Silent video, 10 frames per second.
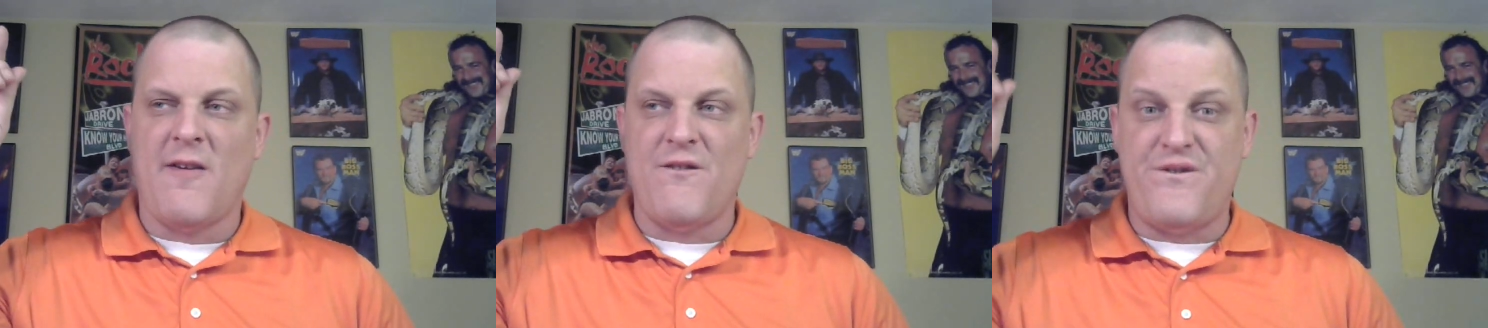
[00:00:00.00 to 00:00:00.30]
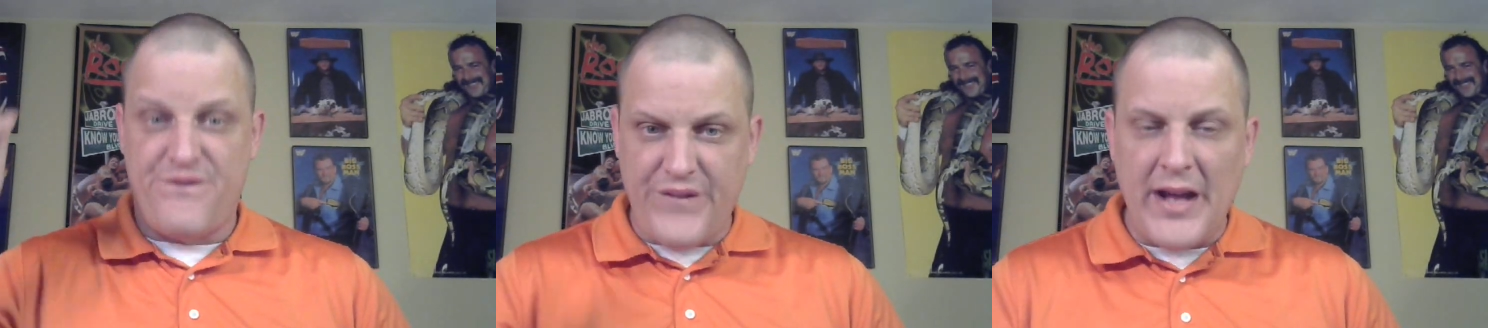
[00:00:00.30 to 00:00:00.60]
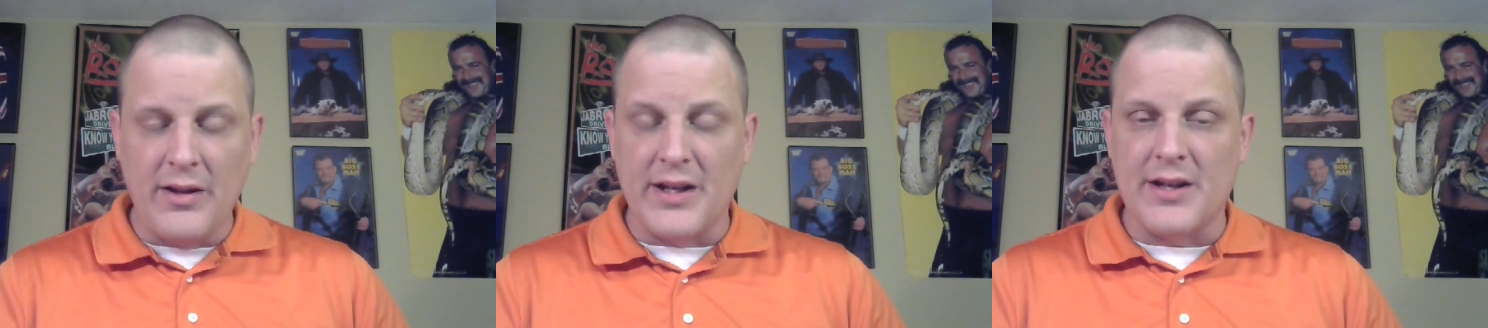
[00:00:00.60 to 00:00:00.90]

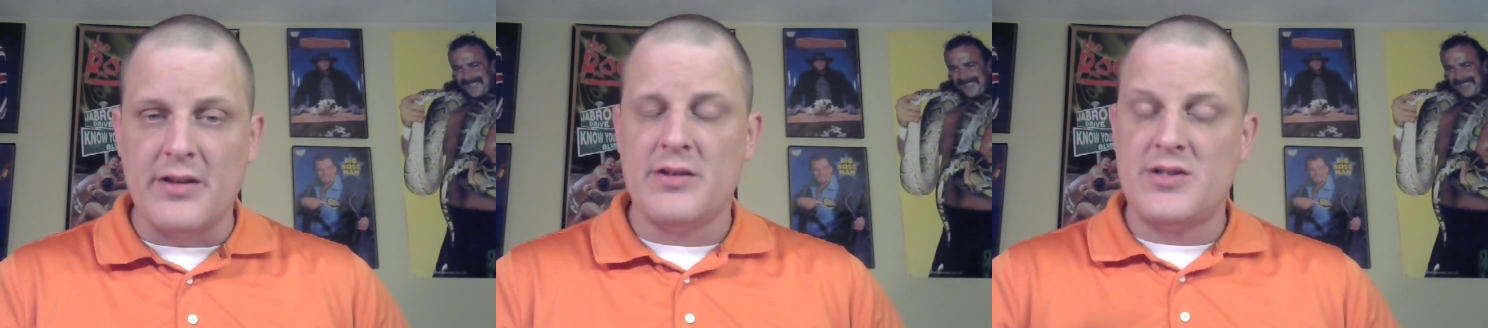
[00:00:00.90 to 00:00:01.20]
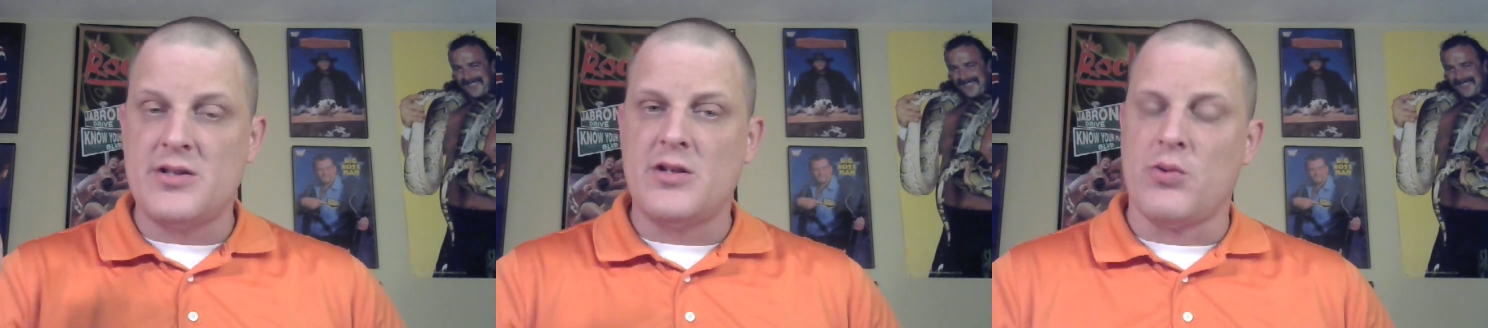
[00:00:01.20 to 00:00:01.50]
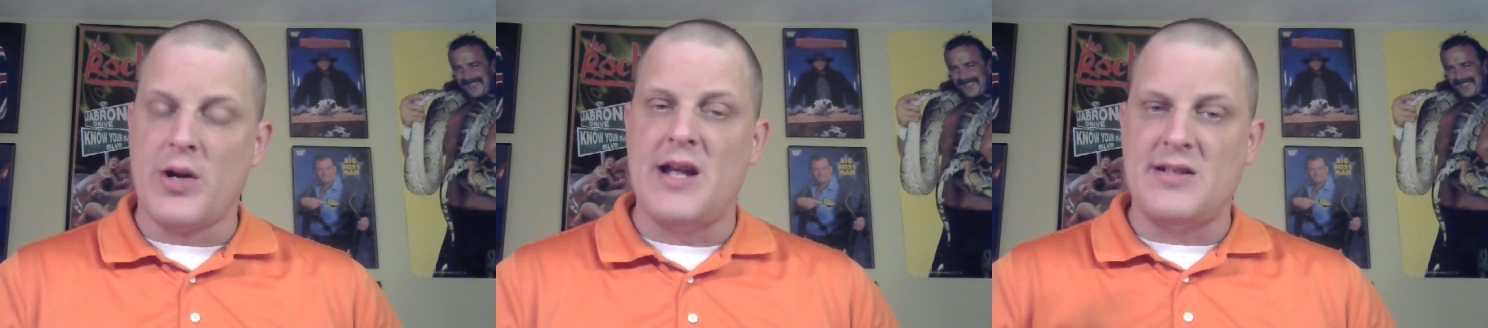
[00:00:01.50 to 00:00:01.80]
Speaker 1: failing to
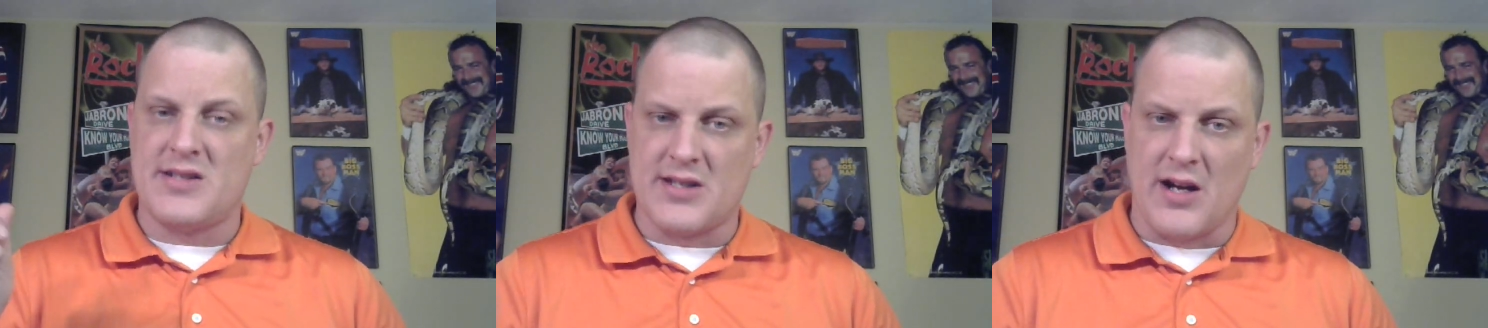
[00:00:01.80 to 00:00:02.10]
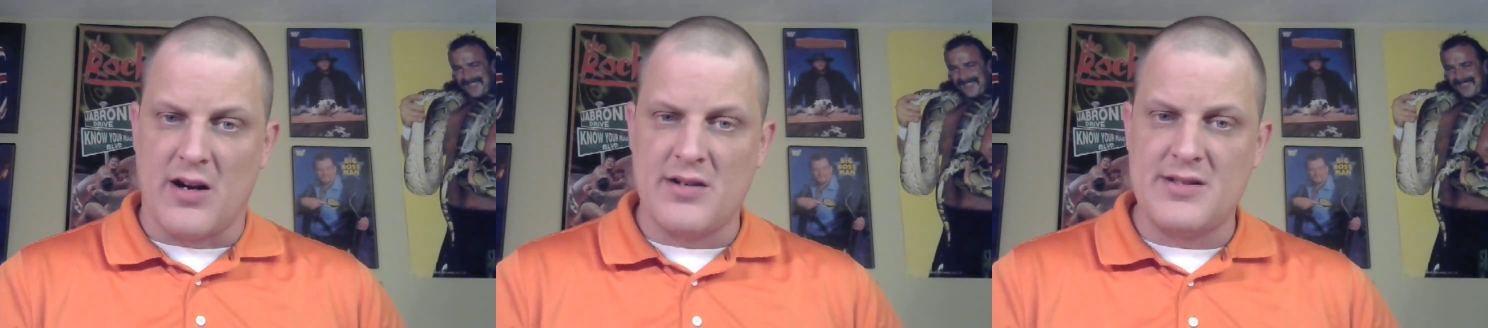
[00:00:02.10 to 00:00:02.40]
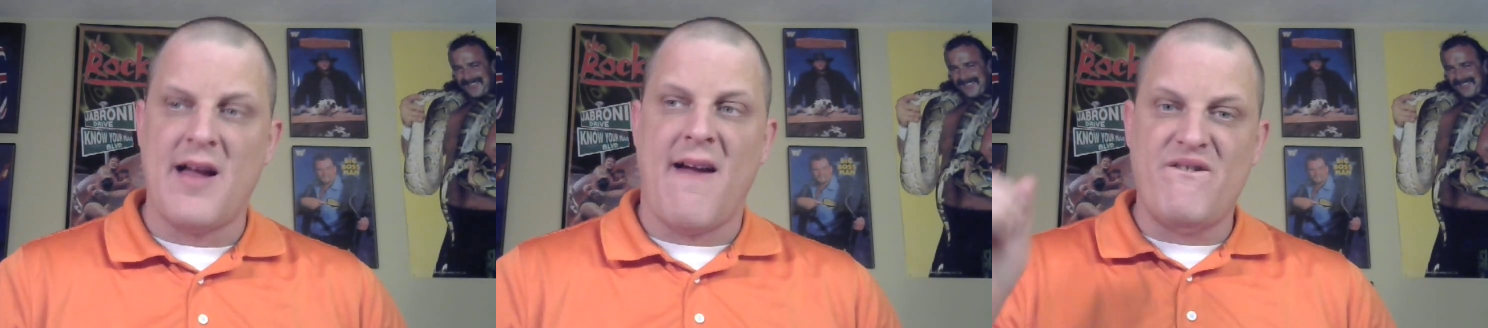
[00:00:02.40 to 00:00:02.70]
create stars,